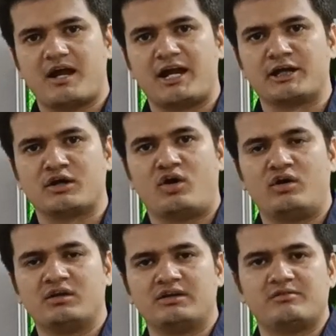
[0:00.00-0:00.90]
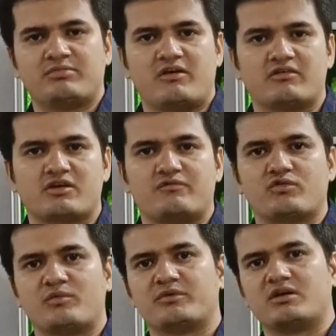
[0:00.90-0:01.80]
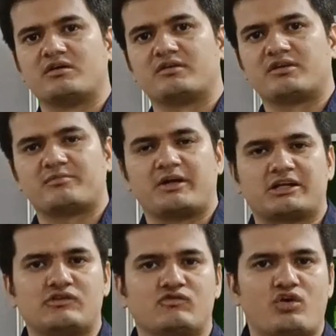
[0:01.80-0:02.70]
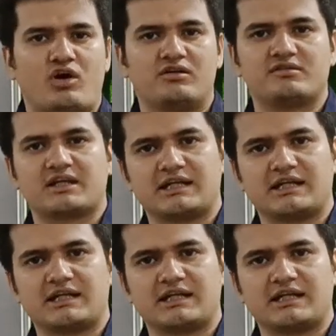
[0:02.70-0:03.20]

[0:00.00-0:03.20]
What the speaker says: and all this power come from the respective laws